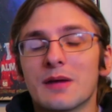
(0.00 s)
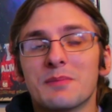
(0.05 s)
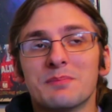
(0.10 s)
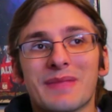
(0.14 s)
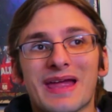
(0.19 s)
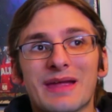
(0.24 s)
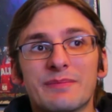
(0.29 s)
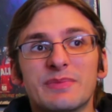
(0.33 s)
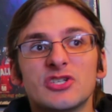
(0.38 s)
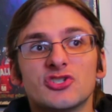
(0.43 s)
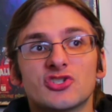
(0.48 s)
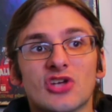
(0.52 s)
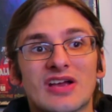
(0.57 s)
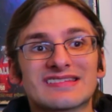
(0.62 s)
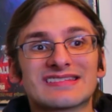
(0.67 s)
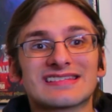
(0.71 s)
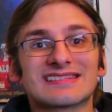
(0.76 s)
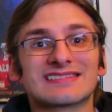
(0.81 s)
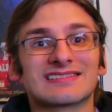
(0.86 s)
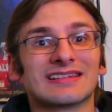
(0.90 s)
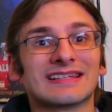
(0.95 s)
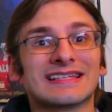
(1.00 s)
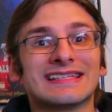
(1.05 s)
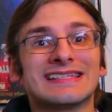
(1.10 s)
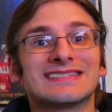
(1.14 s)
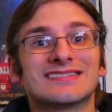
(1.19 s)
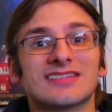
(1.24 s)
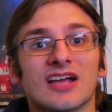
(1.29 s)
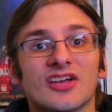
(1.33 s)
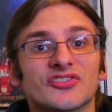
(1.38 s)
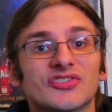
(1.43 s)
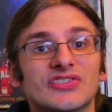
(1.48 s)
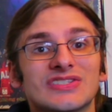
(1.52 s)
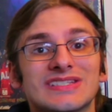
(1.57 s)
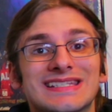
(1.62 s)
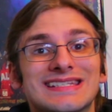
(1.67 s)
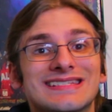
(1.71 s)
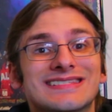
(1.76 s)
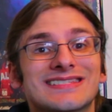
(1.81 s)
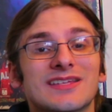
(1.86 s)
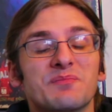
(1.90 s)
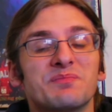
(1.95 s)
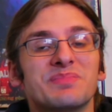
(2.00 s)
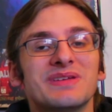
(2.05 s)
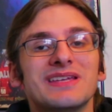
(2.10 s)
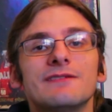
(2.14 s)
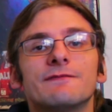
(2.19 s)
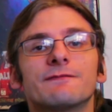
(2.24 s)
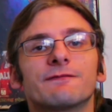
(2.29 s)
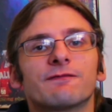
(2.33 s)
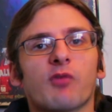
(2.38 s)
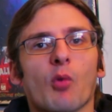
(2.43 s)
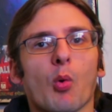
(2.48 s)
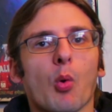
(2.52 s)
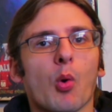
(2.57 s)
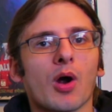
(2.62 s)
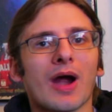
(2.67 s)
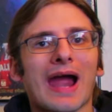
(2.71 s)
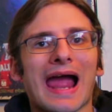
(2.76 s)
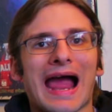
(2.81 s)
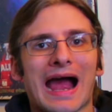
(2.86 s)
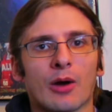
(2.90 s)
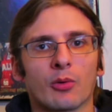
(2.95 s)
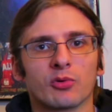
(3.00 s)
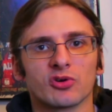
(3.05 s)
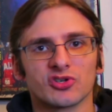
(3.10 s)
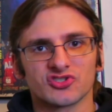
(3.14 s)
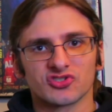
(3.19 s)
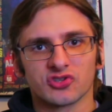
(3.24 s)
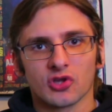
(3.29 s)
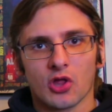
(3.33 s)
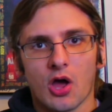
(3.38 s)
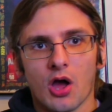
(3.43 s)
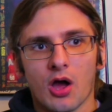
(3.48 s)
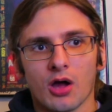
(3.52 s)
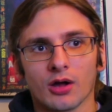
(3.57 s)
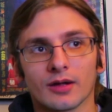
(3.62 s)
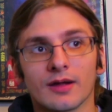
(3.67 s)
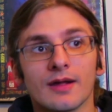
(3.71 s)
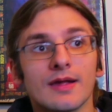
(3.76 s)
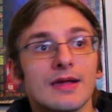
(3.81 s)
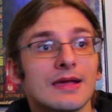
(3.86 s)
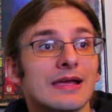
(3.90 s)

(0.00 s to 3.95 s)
Maybe Justice League doesn't need to be 4 hours long.